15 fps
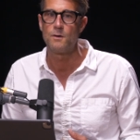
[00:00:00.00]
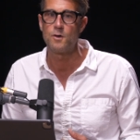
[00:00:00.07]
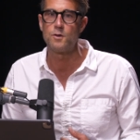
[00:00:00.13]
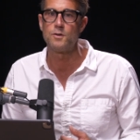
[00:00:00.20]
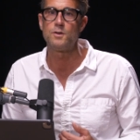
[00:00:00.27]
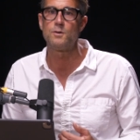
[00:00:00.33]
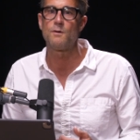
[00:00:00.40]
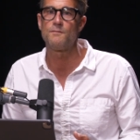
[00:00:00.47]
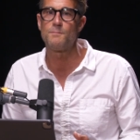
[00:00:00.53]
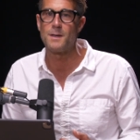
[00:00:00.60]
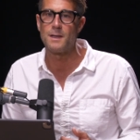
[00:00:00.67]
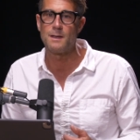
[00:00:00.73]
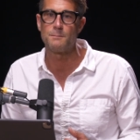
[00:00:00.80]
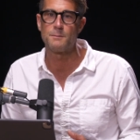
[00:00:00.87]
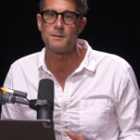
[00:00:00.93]
could you have
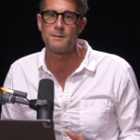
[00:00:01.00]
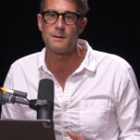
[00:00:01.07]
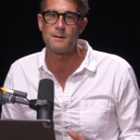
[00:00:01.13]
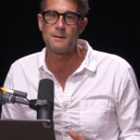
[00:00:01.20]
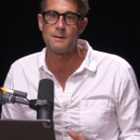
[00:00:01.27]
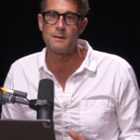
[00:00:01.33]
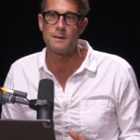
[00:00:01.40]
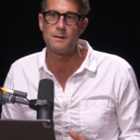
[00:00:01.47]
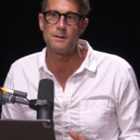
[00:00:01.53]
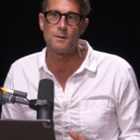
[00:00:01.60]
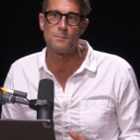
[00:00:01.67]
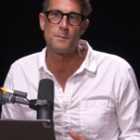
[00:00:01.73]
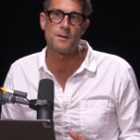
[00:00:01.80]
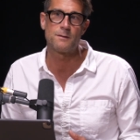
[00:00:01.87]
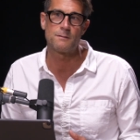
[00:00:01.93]
been able to get
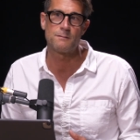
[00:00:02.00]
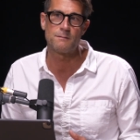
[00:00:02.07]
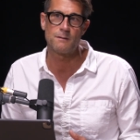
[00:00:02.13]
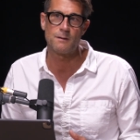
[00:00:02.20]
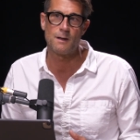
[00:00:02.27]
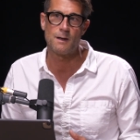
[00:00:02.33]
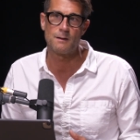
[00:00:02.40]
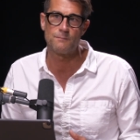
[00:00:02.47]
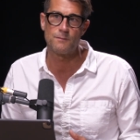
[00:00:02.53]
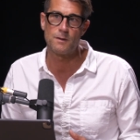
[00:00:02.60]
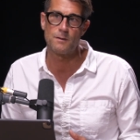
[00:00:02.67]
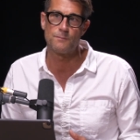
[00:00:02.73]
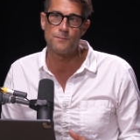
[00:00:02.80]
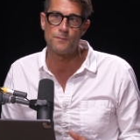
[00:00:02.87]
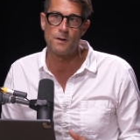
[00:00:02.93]
your mother to kind of
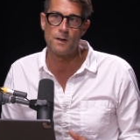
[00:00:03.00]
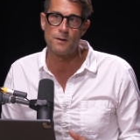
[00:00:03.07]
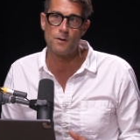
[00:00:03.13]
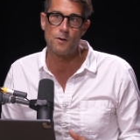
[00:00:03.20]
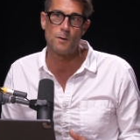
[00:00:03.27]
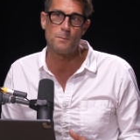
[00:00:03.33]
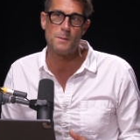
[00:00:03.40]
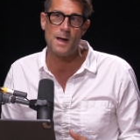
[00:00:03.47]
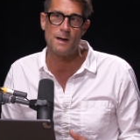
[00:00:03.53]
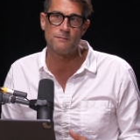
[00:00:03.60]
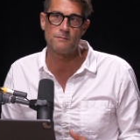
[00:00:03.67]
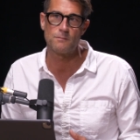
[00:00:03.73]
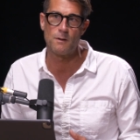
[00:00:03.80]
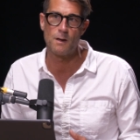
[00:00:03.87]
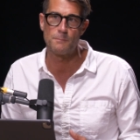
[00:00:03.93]
confront her
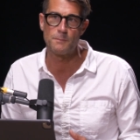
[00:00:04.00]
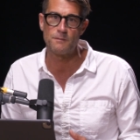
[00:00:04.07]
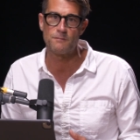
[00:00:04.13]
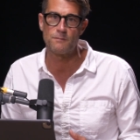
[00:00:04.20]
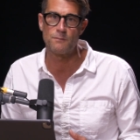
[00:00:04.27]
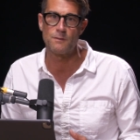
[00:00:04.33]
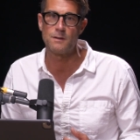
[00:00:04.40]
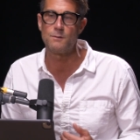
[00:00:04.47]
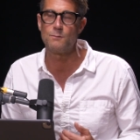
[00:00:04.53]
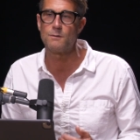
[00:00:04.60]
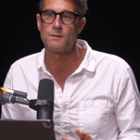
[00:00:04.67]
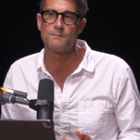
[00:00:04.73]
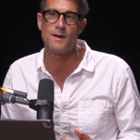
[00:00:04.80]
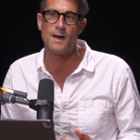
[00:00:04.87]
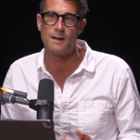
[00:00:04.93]
past traumas so that you
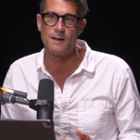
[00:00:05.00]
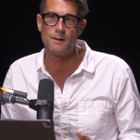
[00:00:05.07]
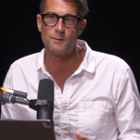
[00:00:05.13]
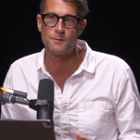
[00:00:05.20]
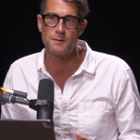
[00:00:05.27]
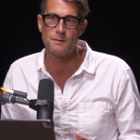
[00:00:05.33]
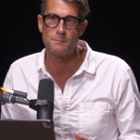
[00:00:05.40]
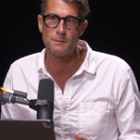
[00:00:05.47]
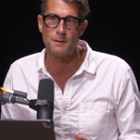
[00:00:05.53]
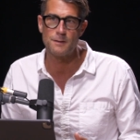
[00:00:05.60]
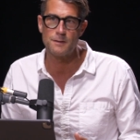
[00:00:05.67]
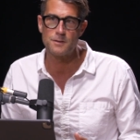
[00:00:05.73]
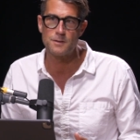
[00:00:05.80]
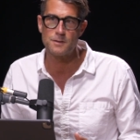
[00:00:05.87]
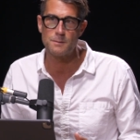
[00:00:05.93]
could have had a healthier
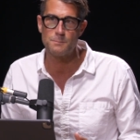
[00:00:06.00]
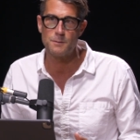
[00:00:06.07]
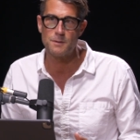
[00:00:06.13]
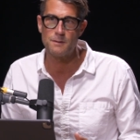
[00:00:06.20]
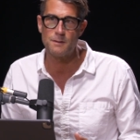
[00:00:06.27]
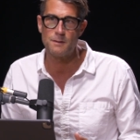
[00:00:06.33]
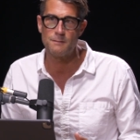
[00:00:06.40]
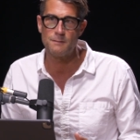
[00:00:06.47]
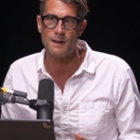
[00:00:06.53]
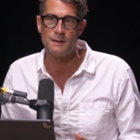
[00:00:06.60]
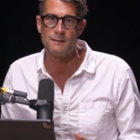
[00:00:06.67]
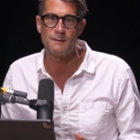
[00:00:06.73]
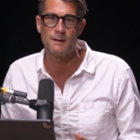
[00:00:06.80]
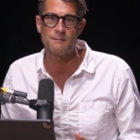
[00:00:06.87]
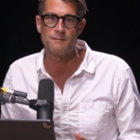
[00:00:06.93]
relationship with her
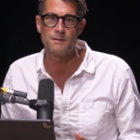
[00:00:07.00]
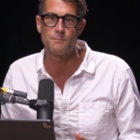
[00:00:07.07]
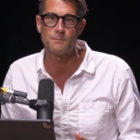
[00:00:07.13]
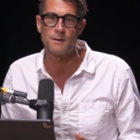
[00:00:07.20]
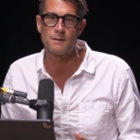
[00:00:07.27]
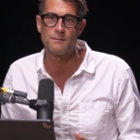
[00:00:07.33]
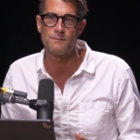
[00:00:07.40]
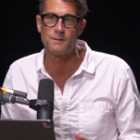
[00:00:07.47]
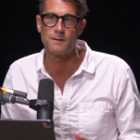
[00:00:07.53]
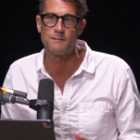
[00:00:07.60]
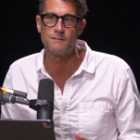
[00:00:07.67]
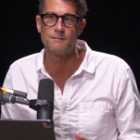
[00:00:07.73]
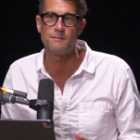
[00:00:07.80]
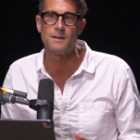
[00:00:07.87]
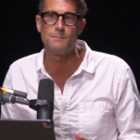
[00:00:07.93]
that that seems like a very
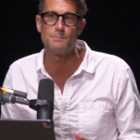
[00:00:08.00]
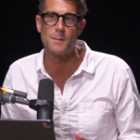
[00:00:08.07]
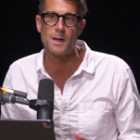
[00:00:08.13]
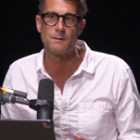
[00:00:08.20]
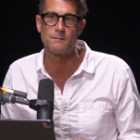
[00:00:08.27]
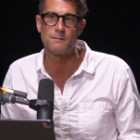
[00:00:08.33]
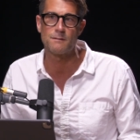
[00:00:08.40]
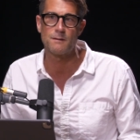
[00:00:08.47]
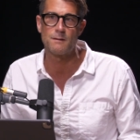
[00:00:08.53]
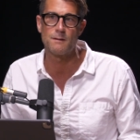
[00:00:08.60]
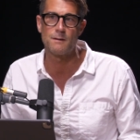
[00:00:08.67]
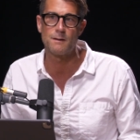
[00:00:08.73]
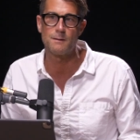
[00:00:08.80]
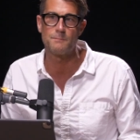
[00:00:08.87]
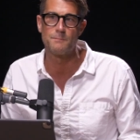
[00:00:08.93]
steep mountain to climb